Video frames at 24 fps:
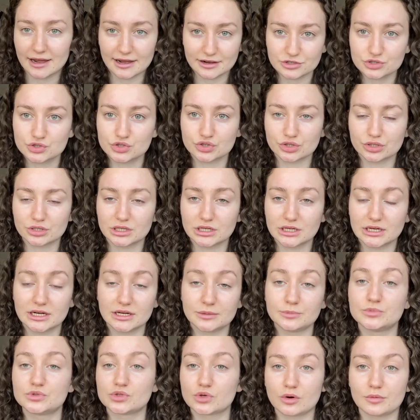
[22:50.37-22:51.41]
extra
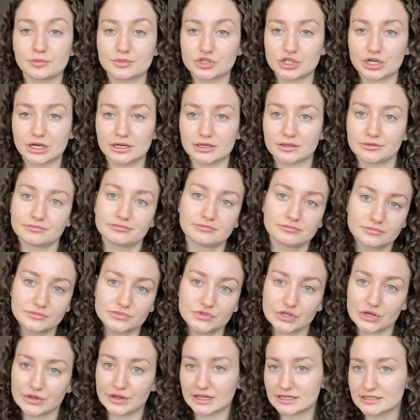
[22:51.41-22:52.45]
absorption.
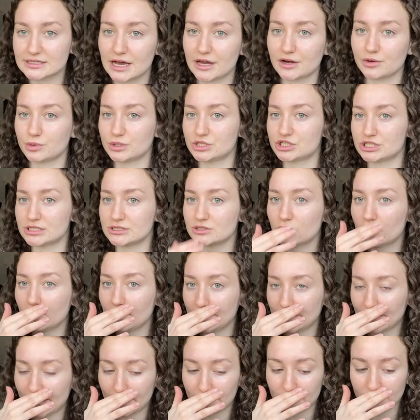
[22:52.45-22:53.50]
So that's kind of what she told
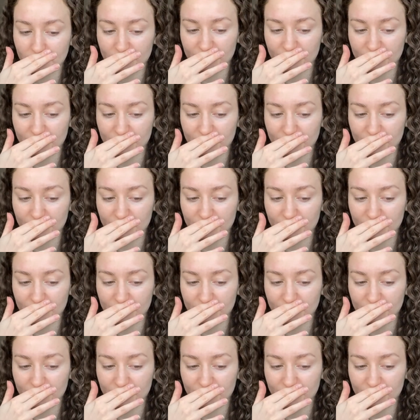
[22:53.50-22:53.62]
me.